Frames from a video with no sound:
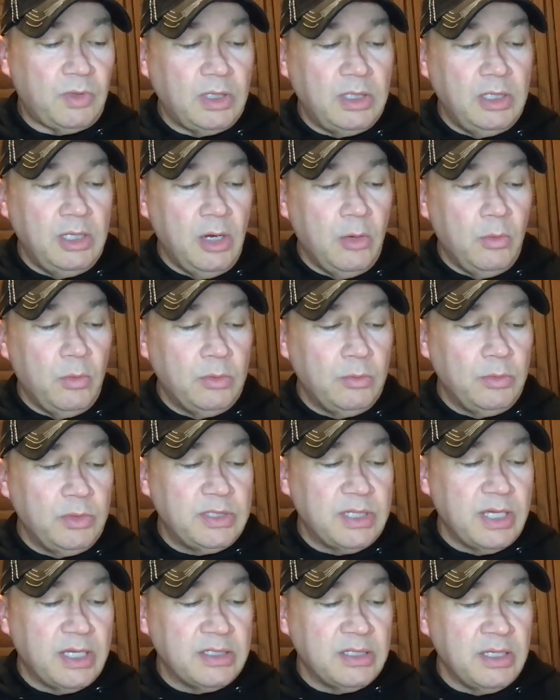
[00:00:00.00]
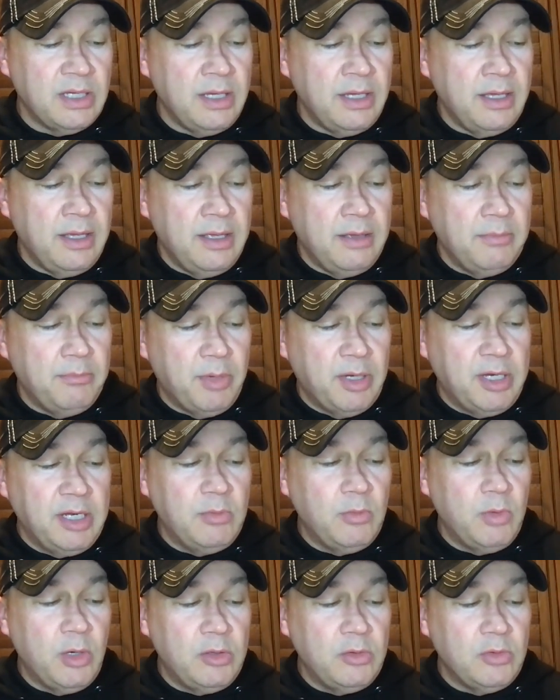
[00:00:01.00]
You know, when we says, but
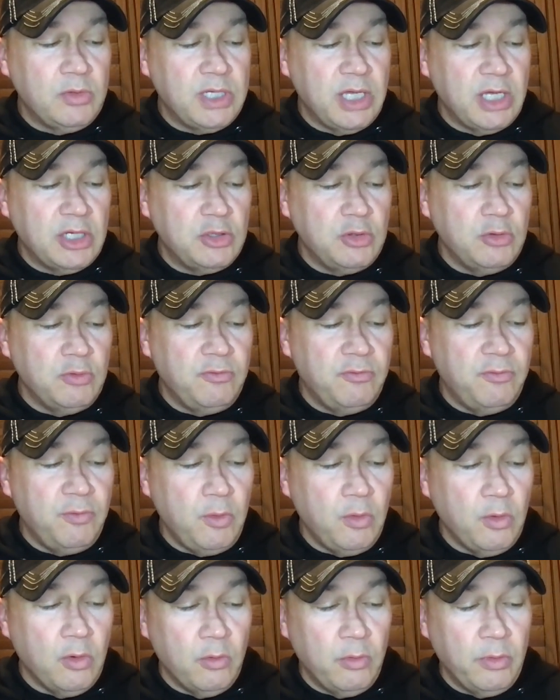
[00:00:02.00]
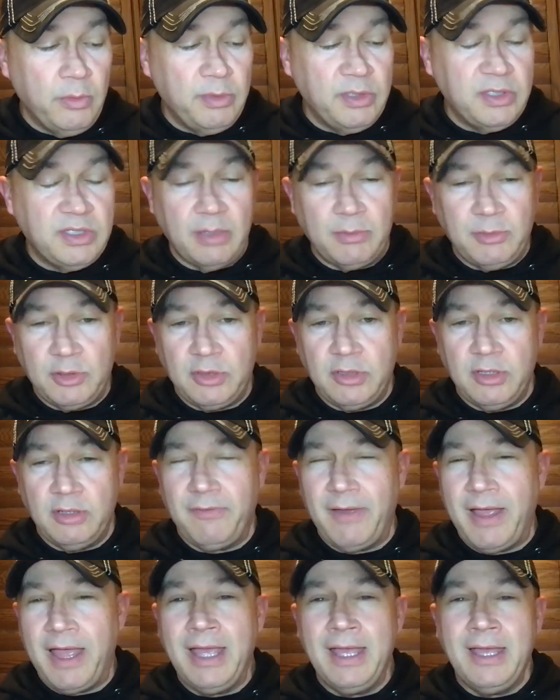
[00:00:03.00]
anyone who says you fool would be subject to the
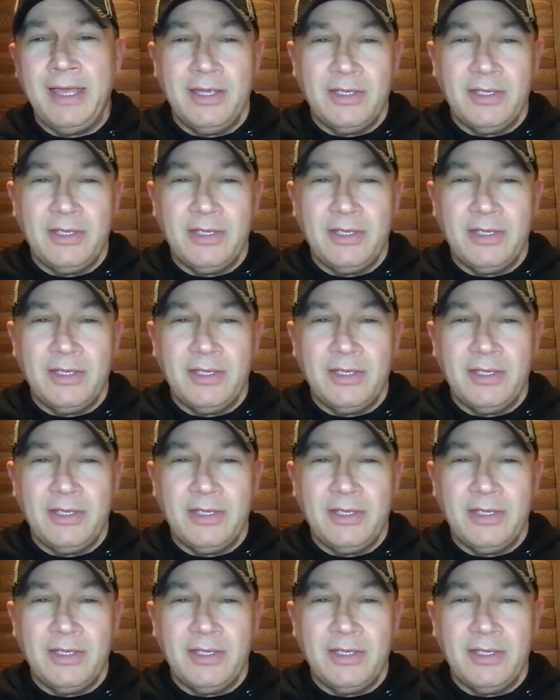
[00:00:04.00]
fire.